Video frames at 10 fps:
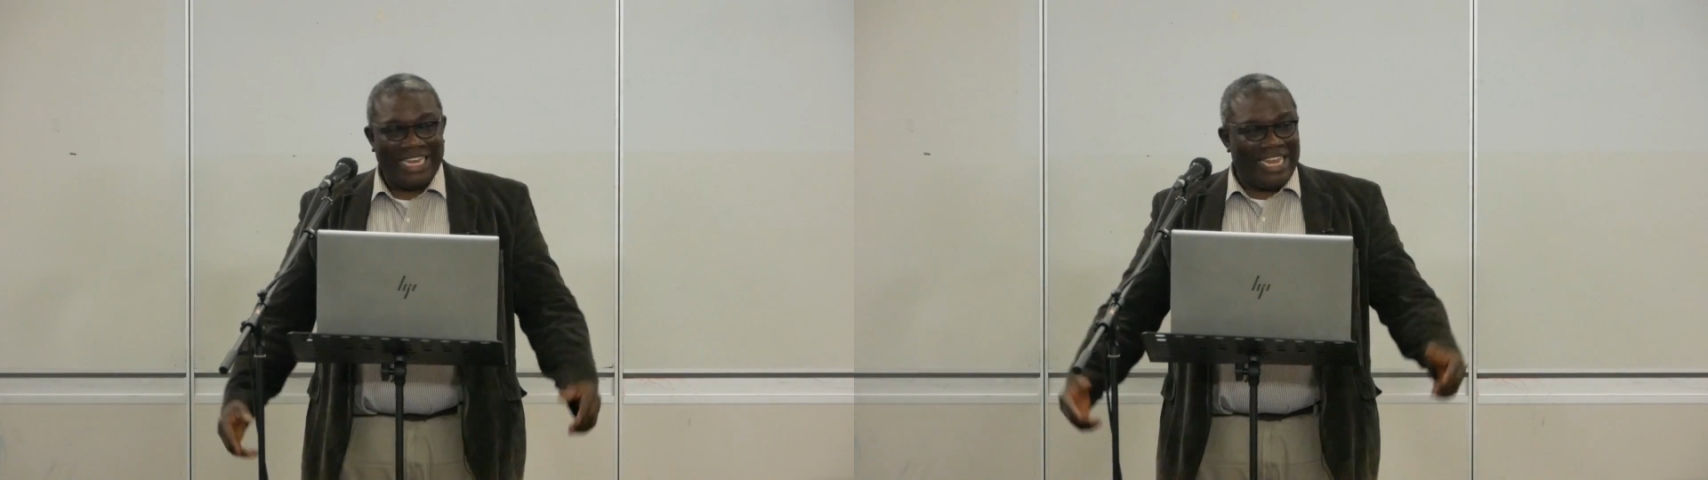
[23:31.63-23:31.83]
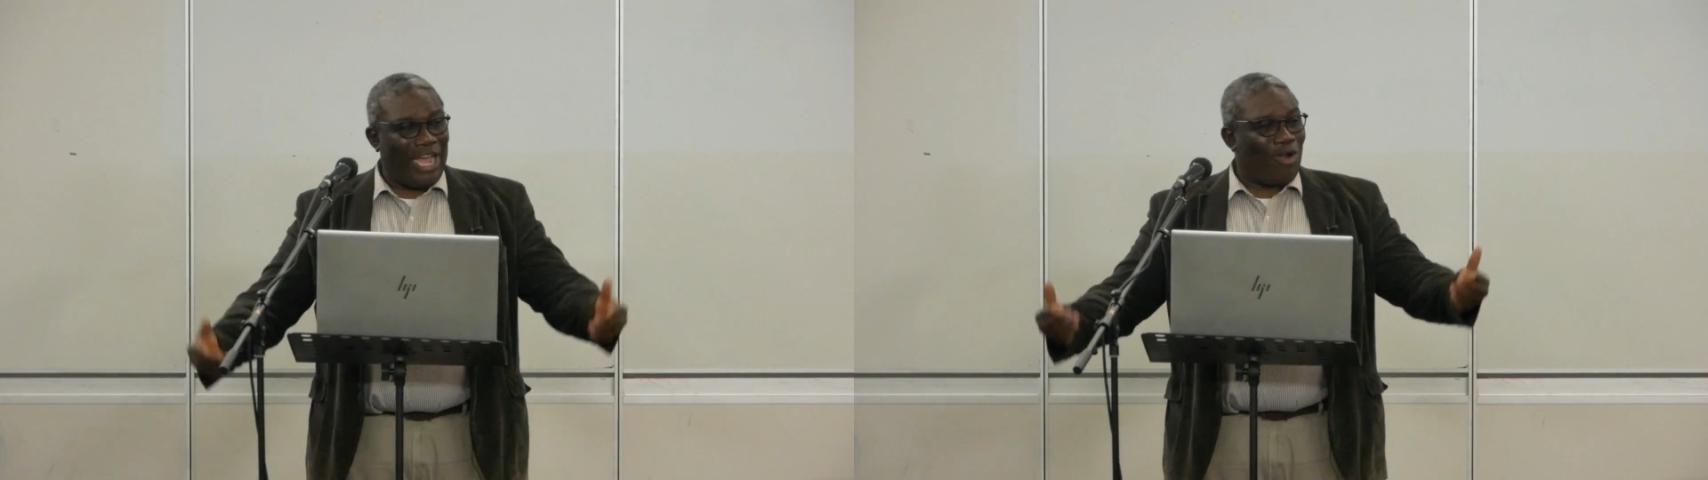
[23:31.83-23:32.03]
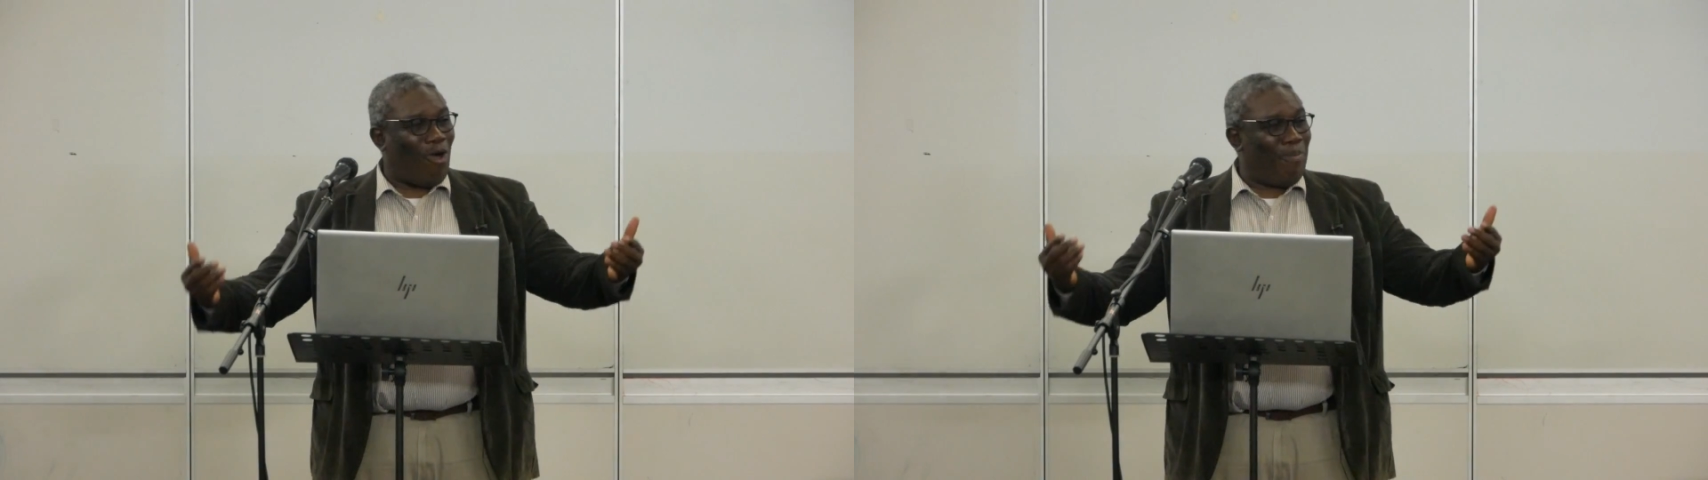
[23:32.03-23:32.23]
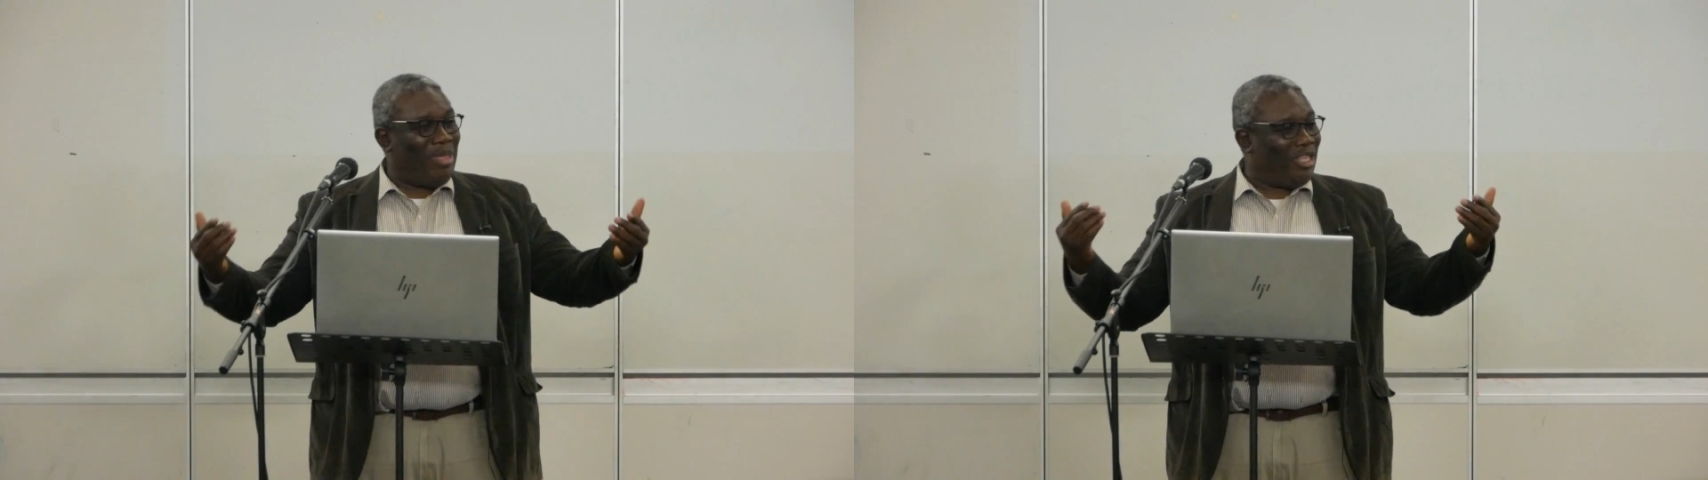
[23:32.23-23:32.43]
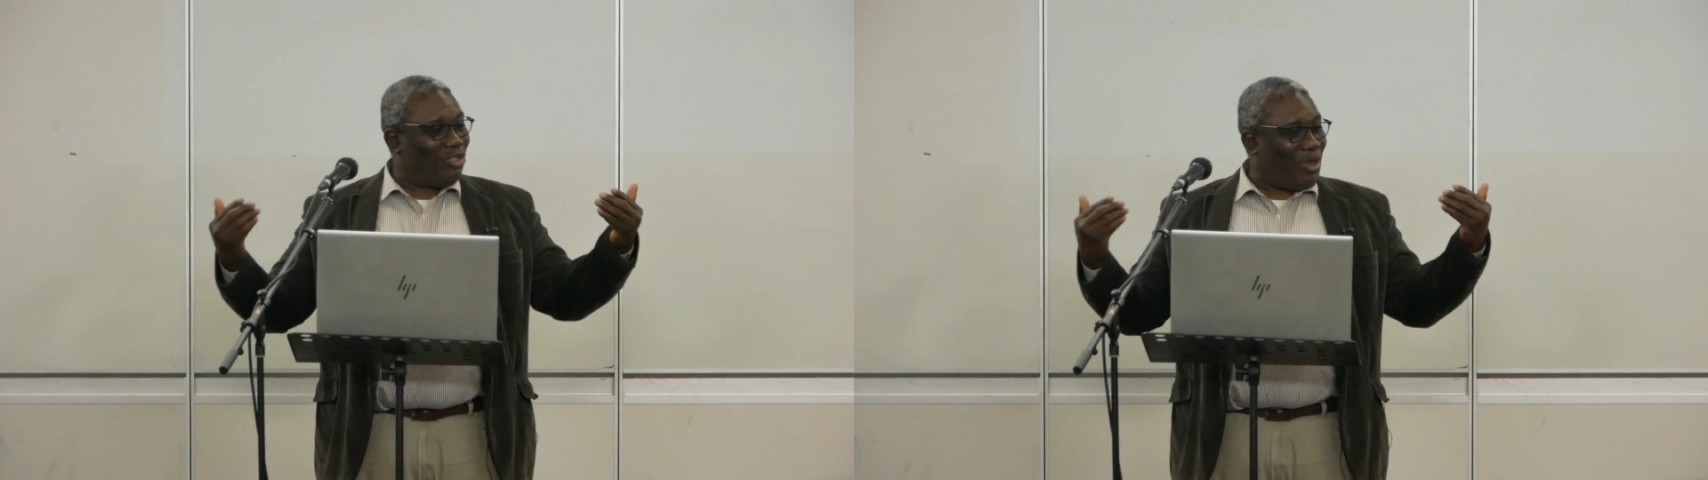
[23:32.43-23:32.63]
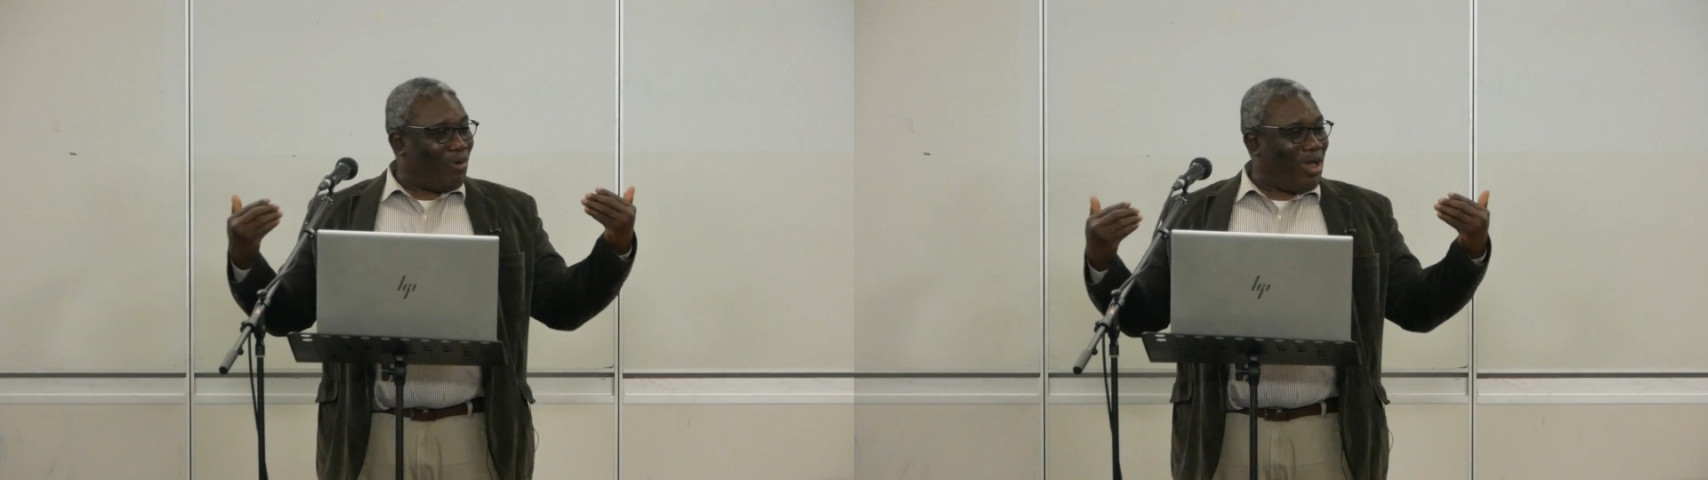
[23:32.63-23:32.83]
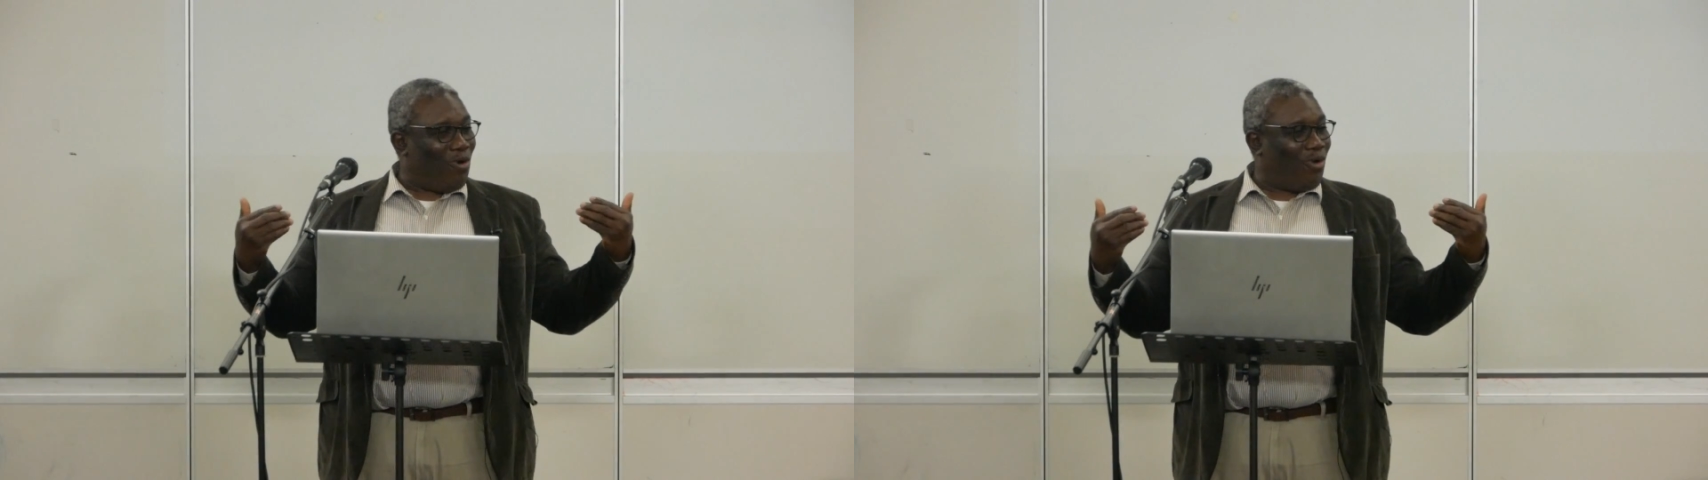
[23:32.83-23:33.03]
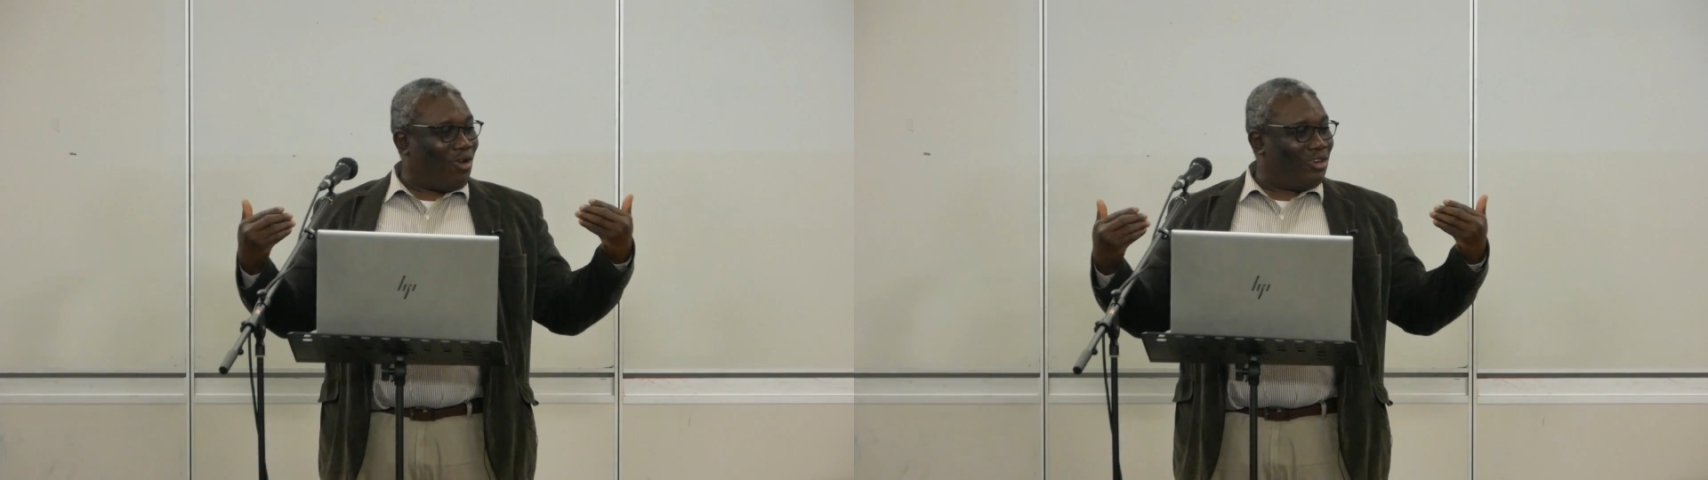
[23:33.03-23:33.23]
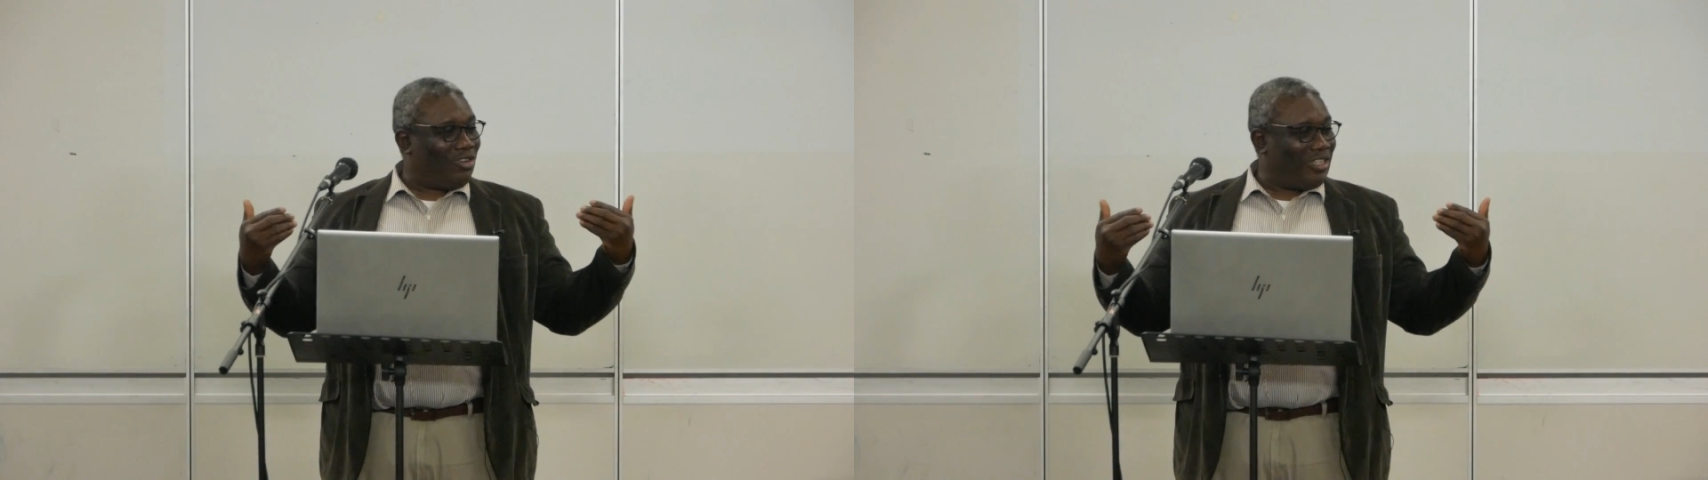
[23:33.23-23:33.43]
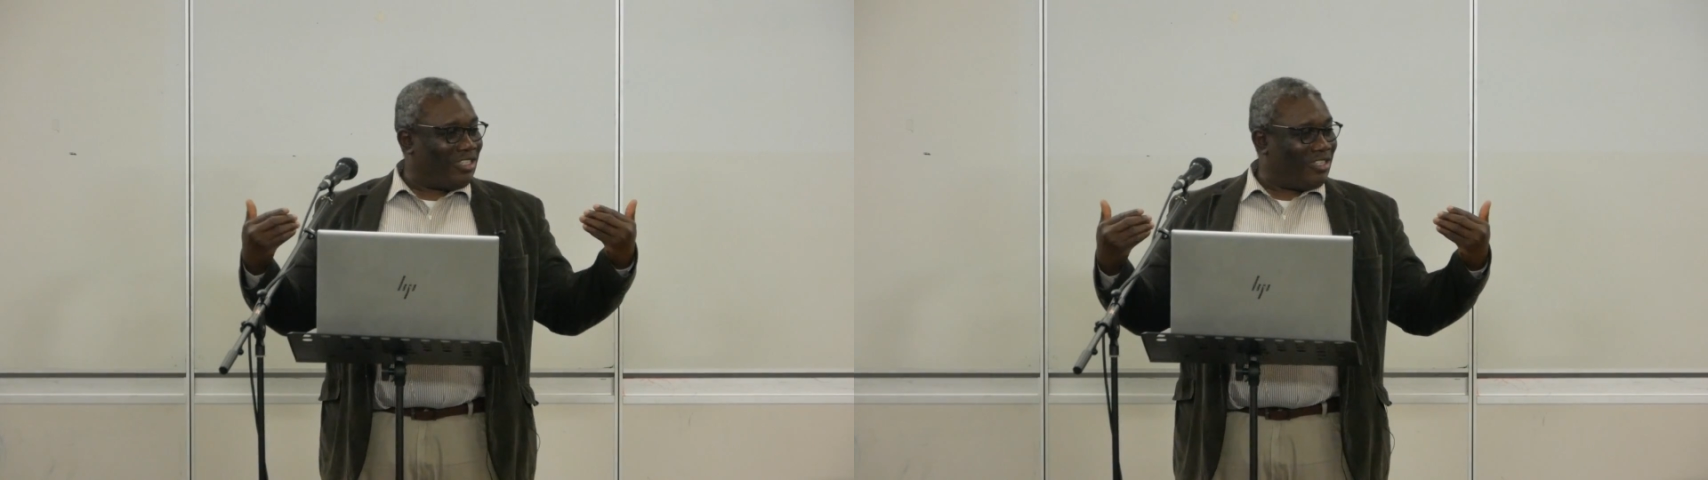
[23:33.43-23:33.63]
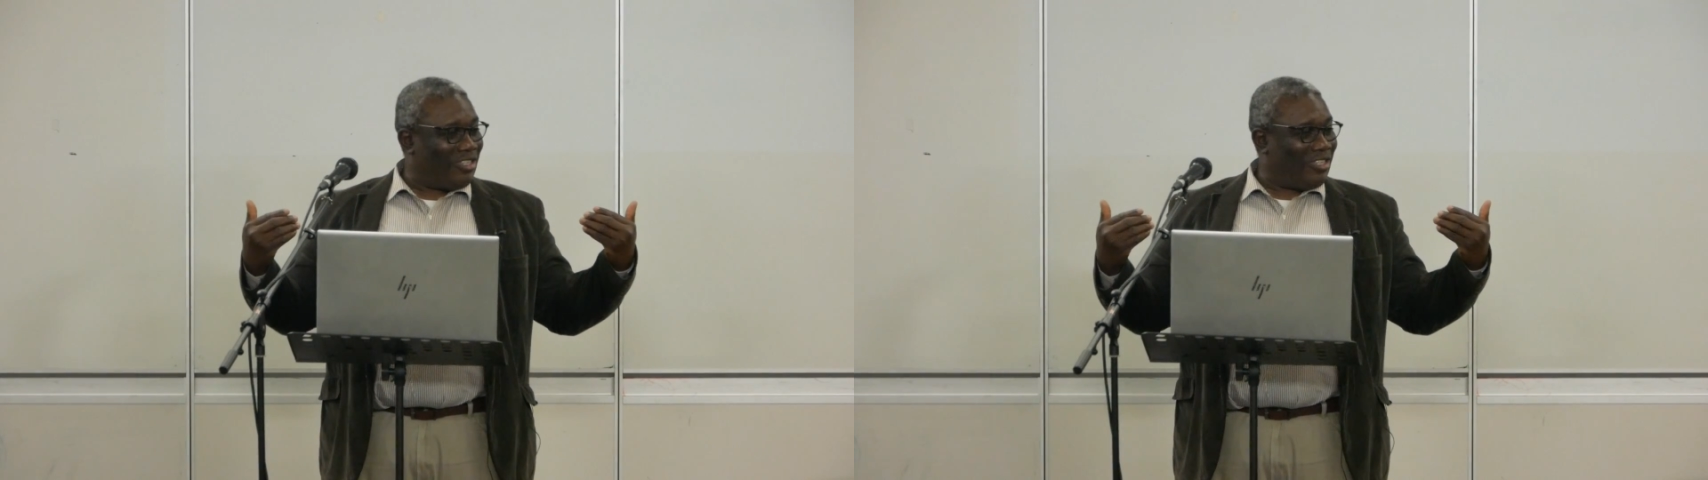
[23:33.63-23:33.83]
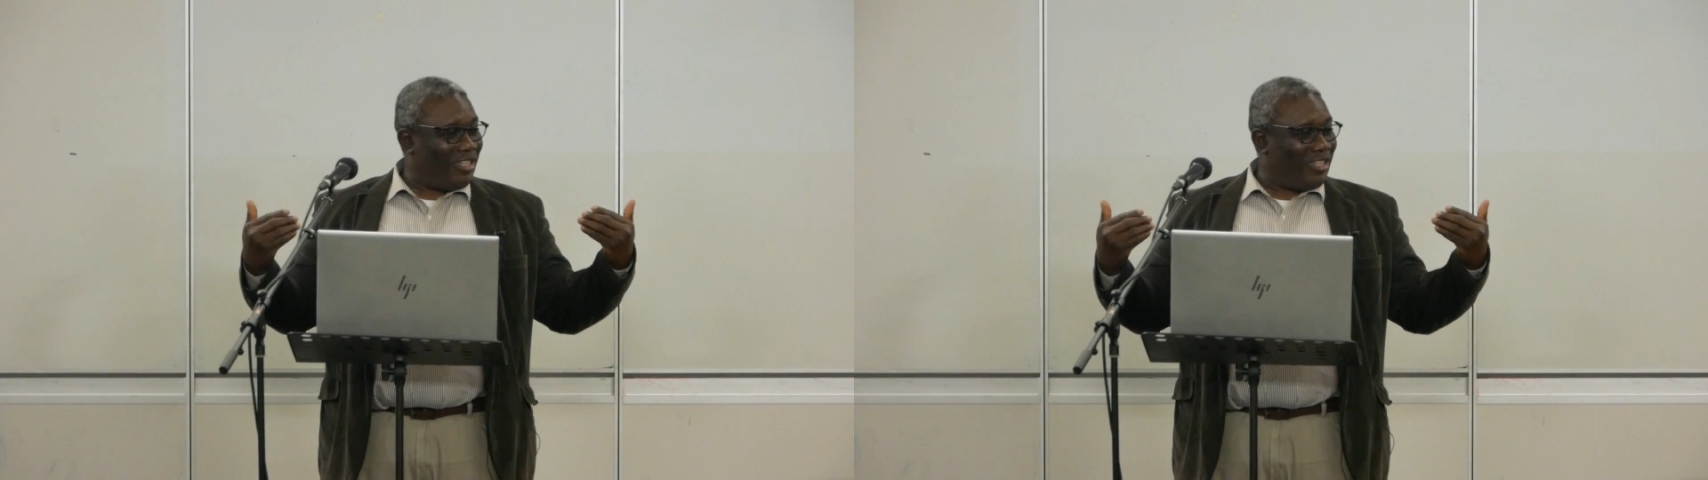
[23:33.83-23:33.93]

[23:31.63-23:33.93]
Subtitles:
They are coming into our own countries.